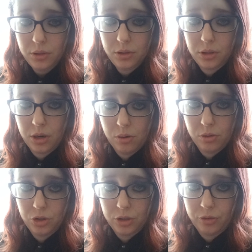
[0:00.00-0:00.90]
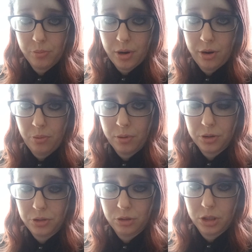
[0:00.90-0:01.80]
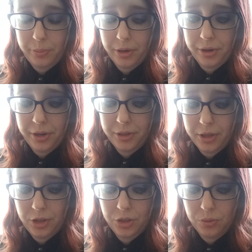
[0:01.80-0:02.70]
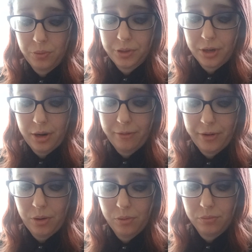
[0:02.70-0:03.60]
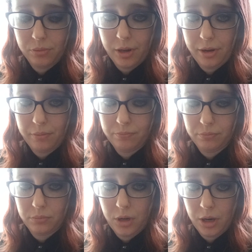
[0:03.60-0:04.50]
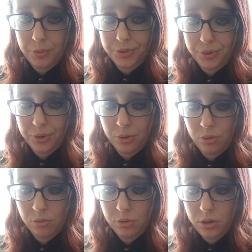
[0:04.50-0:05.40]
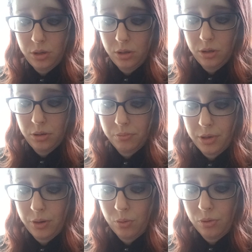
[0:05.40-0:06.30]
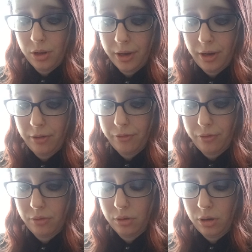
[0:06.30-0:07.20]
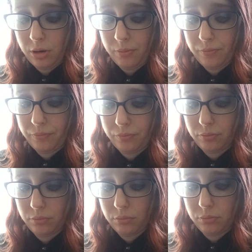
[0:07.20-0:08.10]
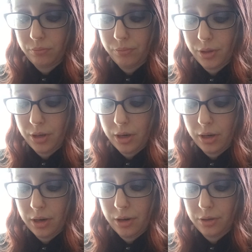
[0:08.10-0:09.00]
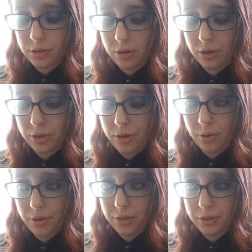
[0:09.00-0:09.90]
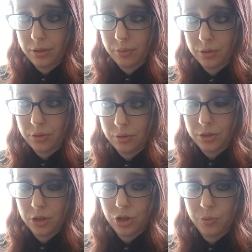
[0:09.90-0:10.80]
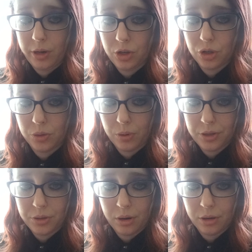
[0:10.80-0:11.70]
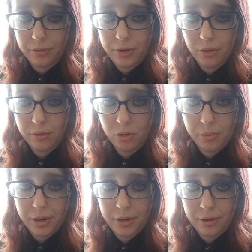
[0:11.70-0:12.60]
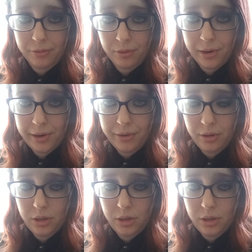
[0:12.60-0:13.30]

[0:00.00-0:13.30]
So, just from my own personal experience, I just always kind of felt like I was a girl my whole life. Um, but then I kind of started to notice there were certain situations where I started to feel a little bit different,